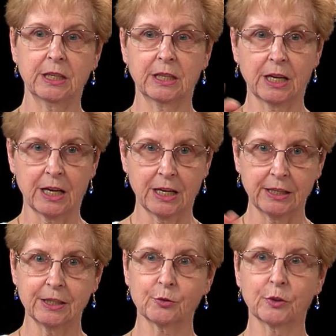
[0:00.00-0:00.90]
God
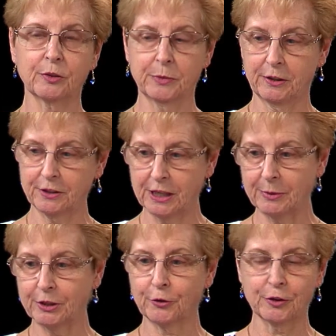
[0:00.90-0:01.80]
is with me. Every time I
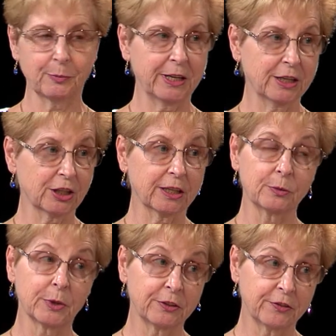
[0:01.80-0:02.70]
turned the page, I didn't
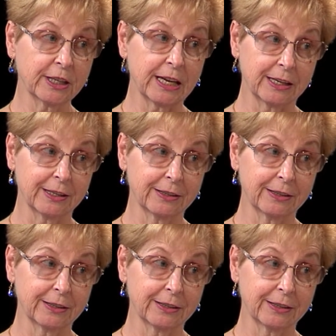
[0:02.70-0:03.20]
want to mm-hmm. forget it.